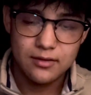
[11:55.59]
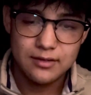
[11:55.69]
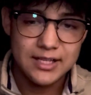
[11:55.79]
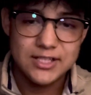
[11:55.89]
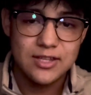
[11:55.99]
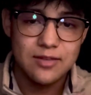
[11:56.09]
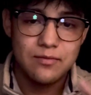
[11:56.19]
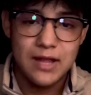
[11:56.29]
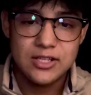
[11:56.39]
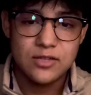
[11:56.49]
That's the
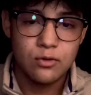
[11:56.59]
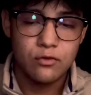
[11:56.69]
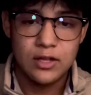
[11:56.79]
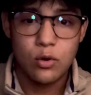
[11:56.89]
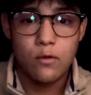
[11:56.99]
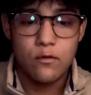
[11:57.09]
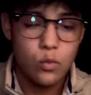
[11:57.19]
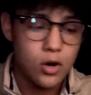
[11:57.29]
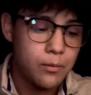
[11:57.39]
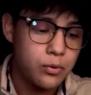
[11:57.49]
real thing. Or if you
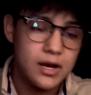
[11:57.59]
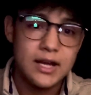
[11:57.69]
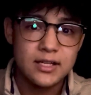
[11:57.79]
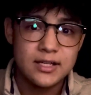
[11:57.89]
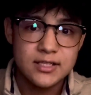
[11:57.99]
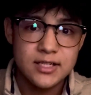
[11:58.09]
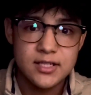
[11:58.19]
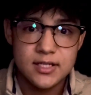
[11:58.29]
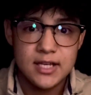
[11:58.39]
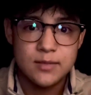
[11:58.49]
want to put
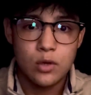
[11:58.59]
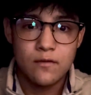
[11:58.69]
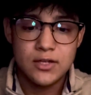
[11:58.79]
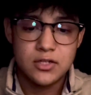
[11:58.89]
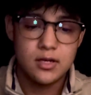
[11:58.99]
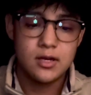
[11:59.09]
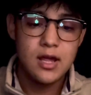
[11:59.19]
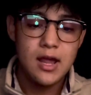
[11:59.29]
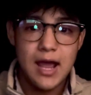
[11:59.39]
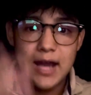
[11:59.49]
inconsistency as motivation
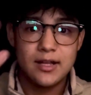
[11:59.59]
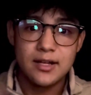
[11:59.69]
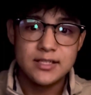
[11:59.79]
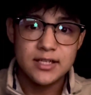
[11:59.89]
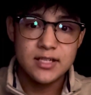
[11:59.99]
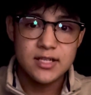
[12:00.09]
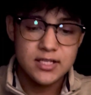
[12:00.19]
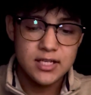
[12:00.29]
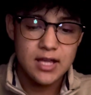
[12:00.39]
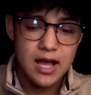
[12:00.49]
and
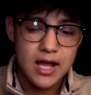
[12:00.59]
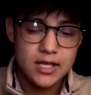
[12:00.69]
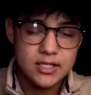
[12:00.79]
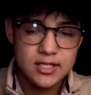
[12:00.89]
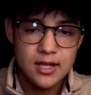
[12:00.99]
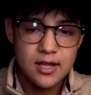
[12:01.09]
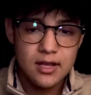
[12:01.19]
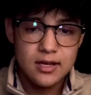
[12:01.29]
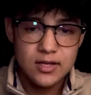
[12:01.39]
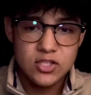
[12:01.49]
consistency as
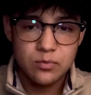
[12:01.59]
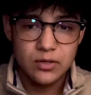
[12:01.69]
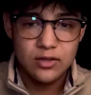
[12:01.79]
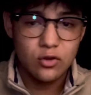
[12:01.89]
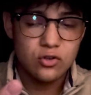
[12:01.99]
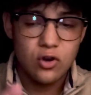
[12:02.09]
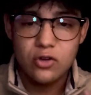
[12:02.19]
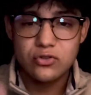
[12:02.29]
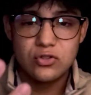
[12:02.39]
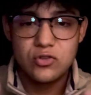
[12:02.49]
discipline, those are
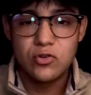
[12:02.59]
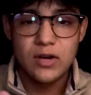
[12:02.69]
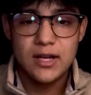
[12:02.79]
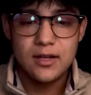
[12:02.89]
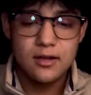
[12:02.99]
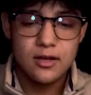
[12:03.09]
also two great,